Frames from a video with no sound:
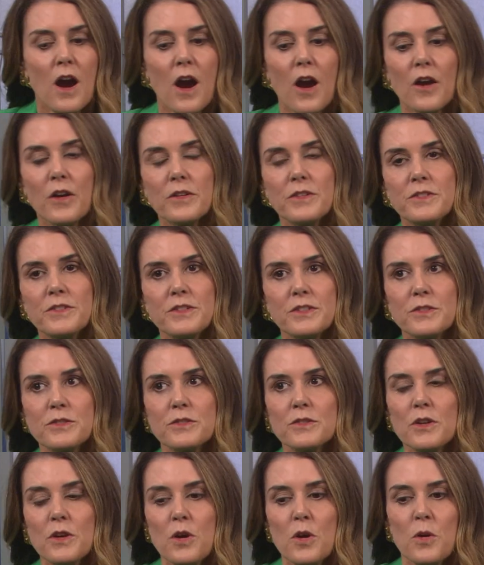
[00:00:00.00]
are
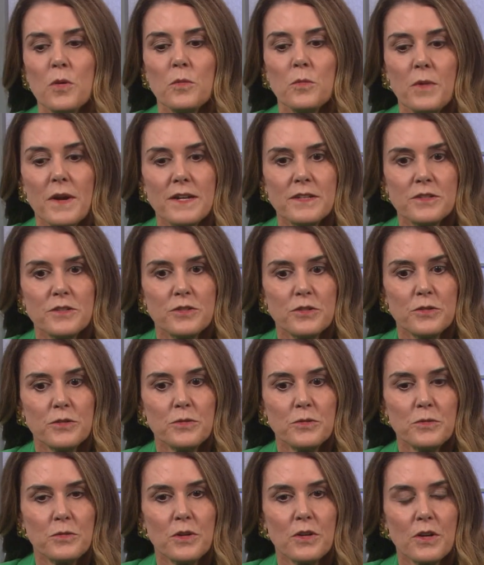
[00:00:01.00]
just
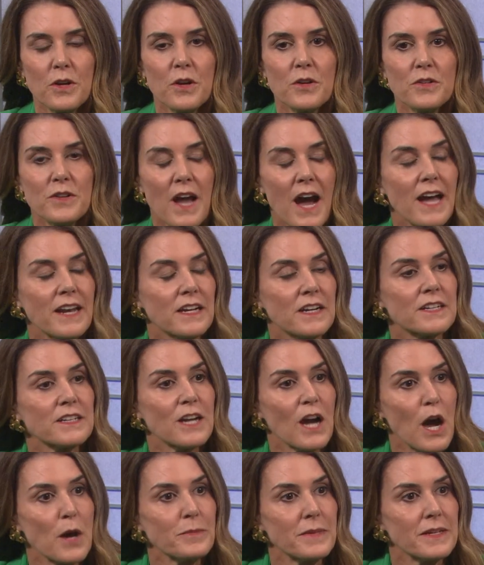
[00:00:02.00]
are not
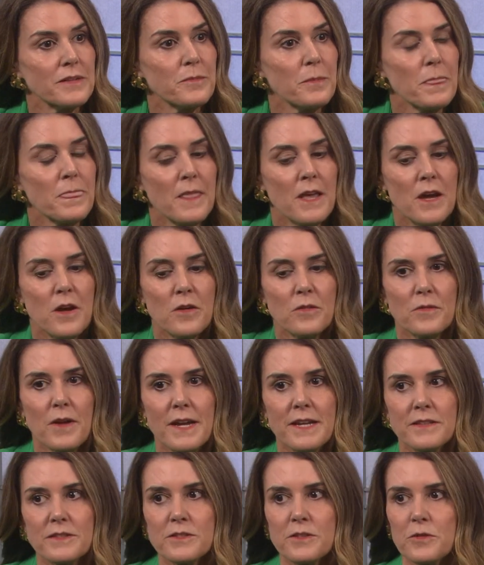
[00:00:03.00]
uncommon,
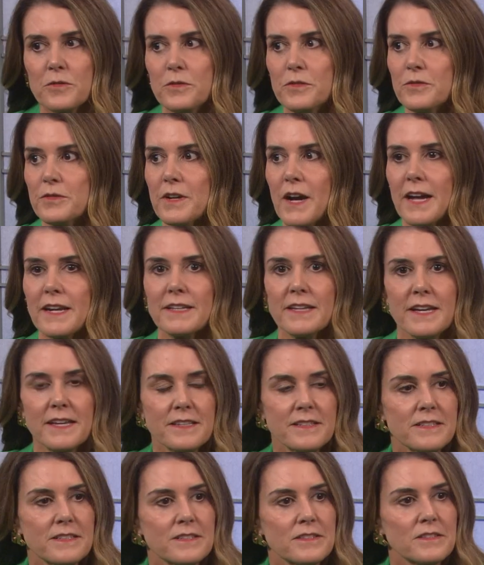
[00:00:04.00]
right? So you've got
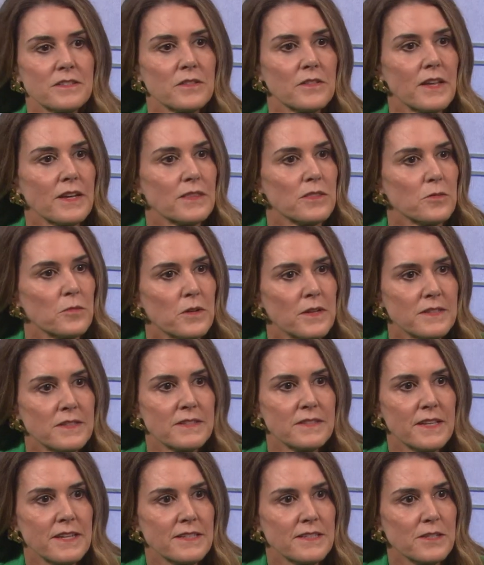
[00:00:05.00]
cases like the one
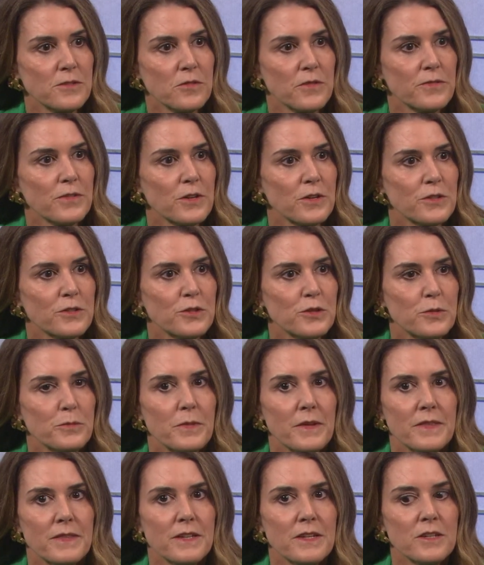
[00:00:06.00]
Stacy referred to,
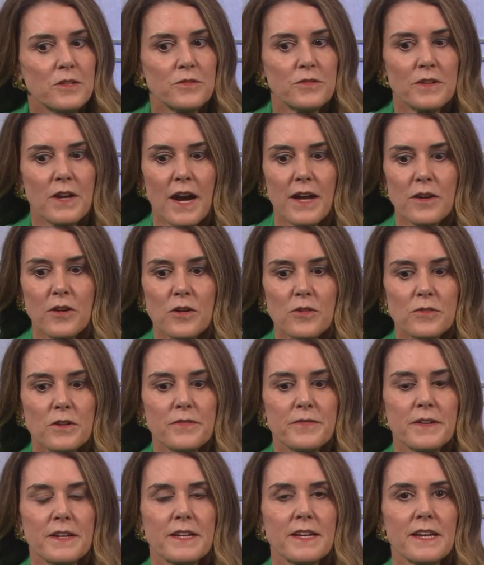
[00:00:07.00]
but then you've got
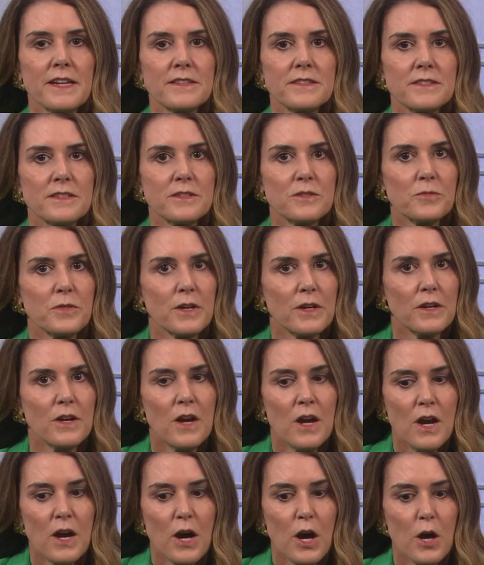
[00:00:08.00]
horrific cases where
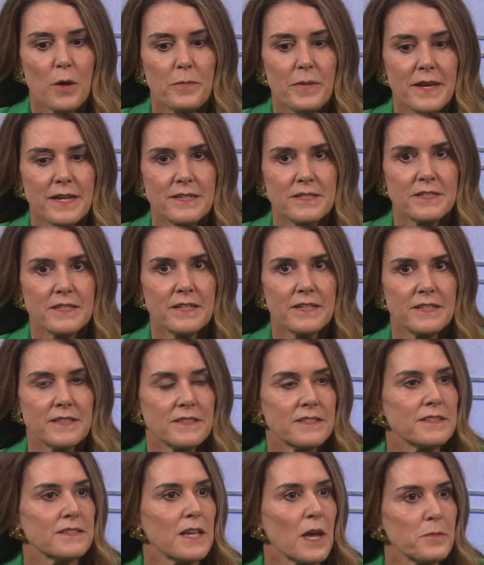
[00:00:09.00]
a patient is
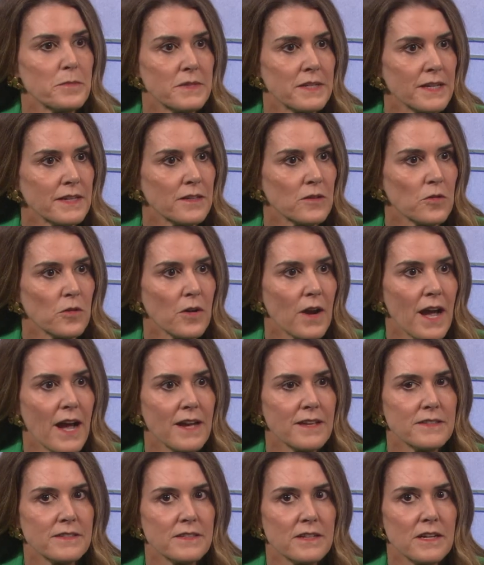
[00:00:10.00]
septic or
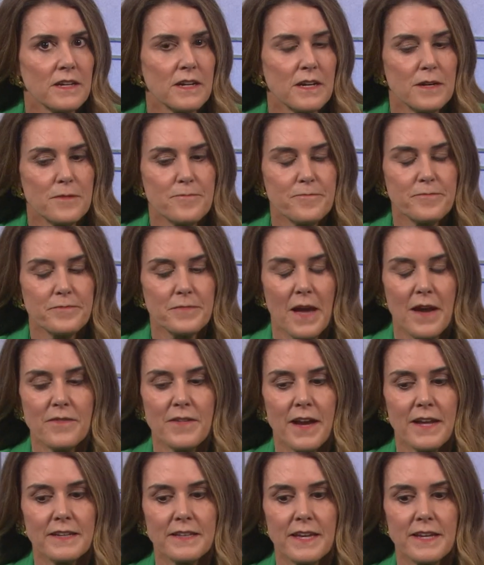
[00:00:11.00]
has, I've
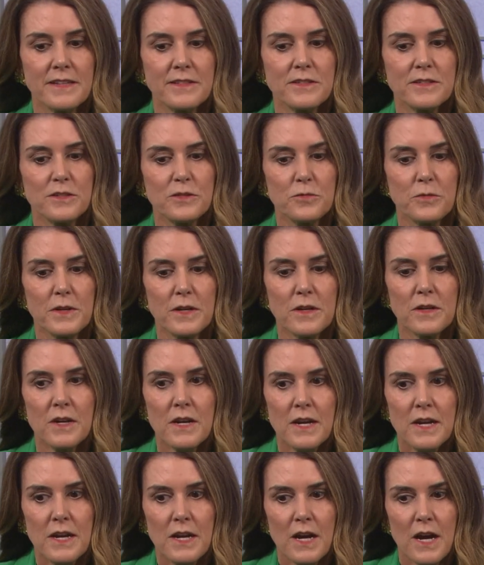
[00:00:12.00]
had cases where
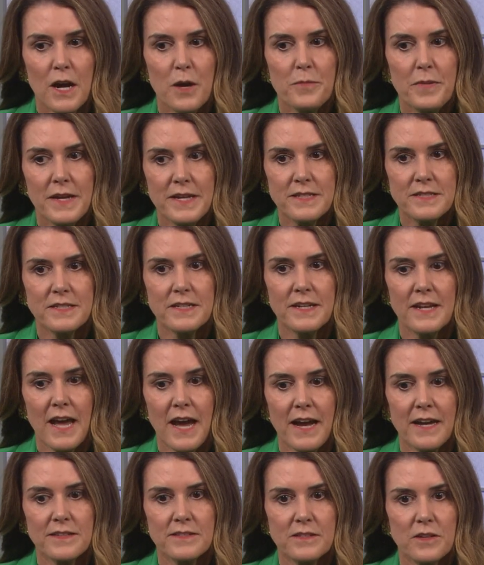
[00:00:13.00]
a patient
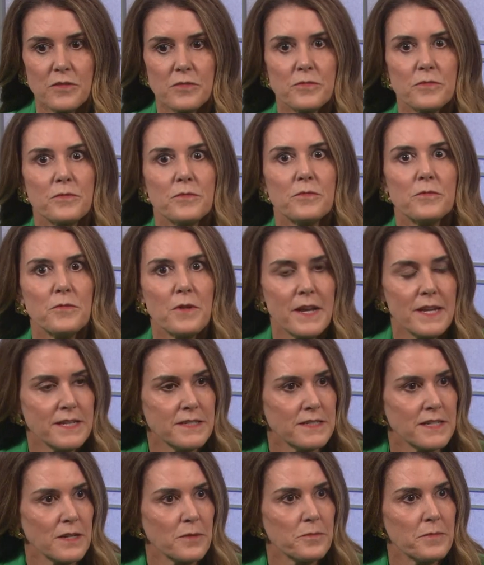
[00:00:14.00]
has a
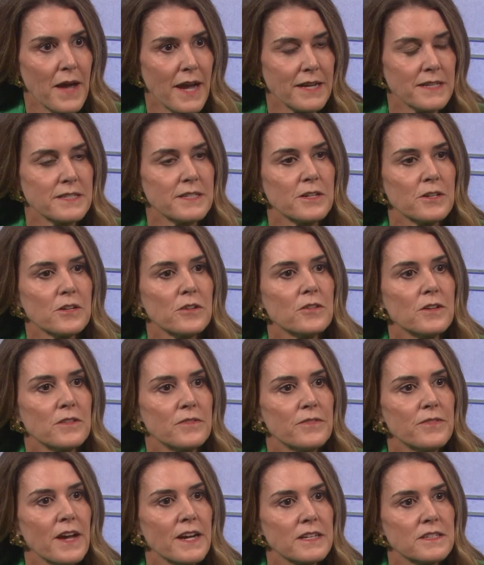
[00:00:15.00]
raging bacterial
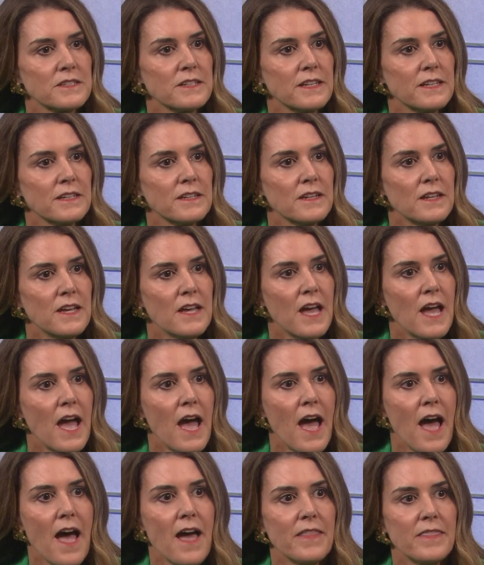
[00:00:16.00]
infection,
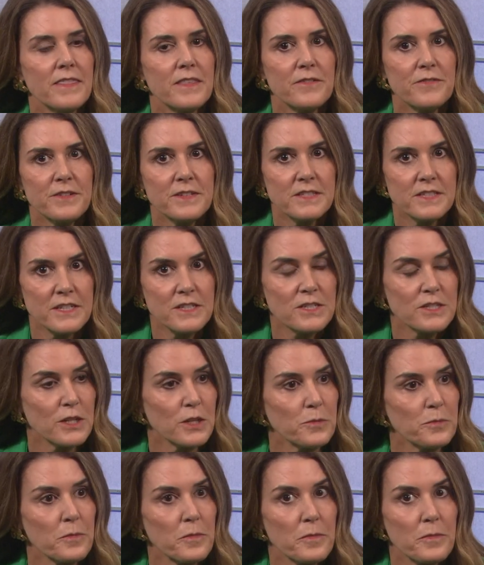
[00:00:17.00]
and the
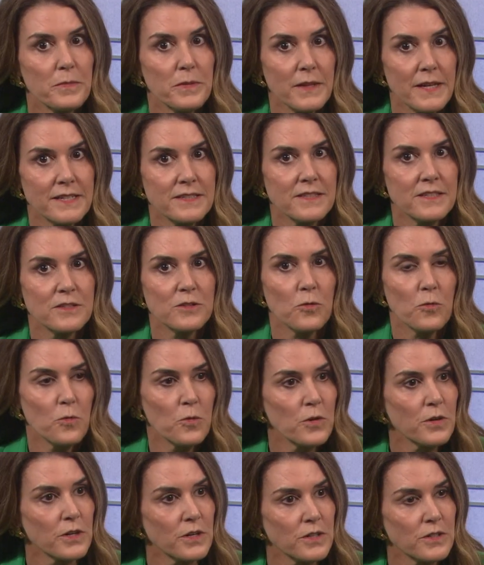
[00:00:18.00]
physician places
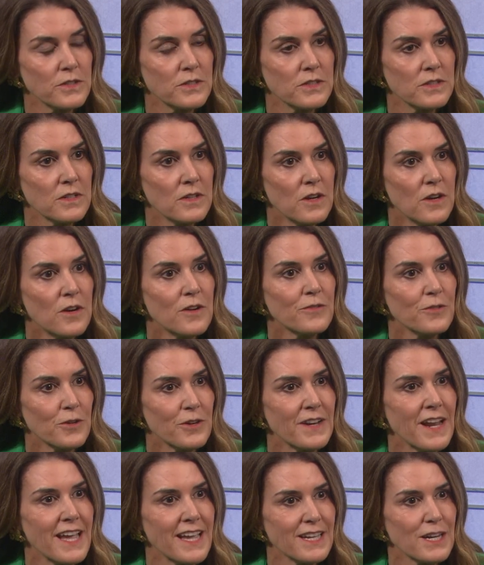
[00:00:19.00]
orders for
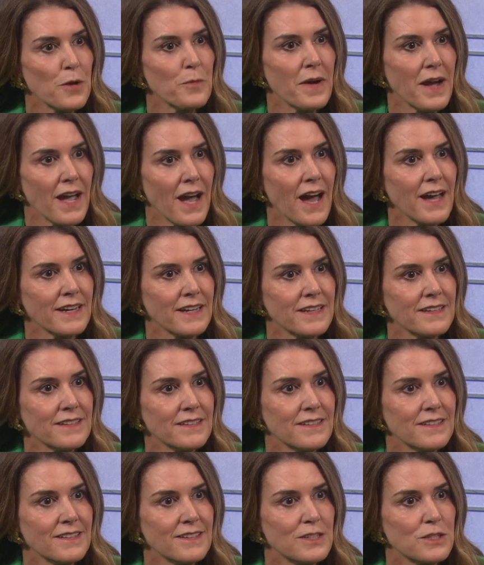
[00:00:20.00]
an antibiotic
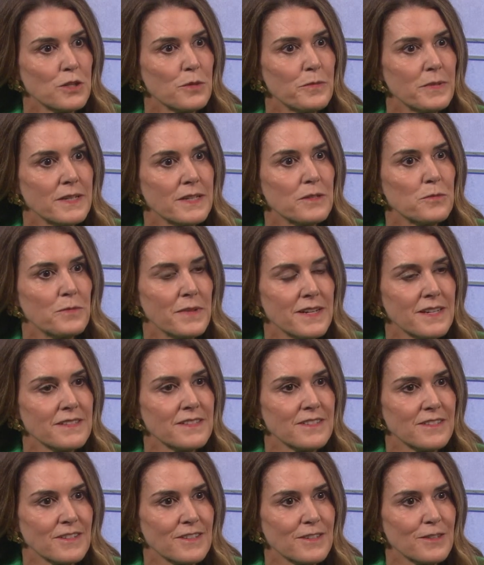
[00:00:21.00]
to be
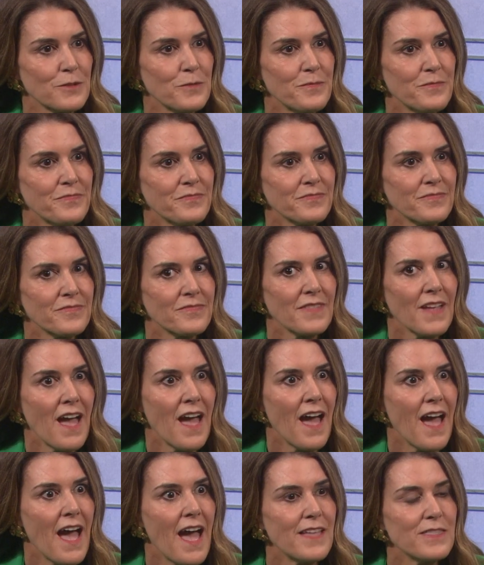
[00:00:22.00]
administered,
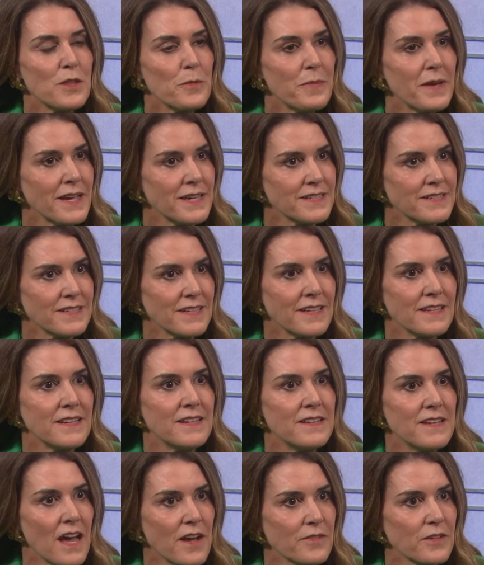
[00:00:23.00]
and the patient
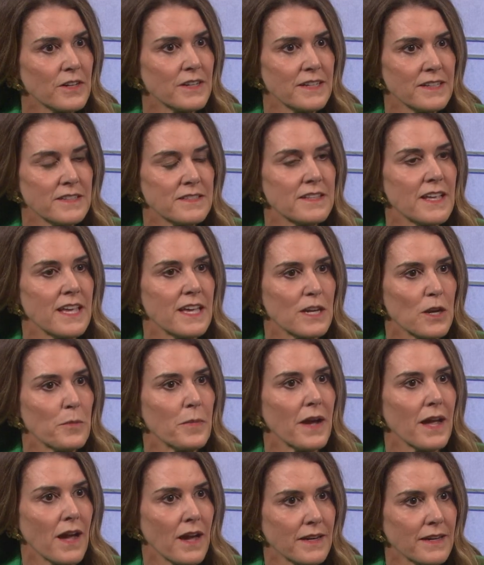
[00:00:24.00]
never gets the
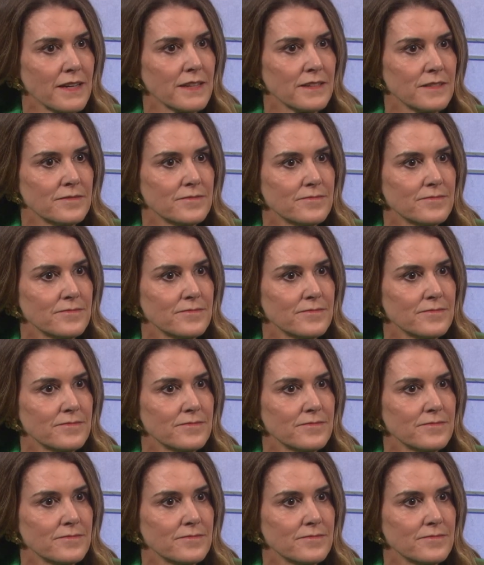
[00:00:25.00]
antibiotic.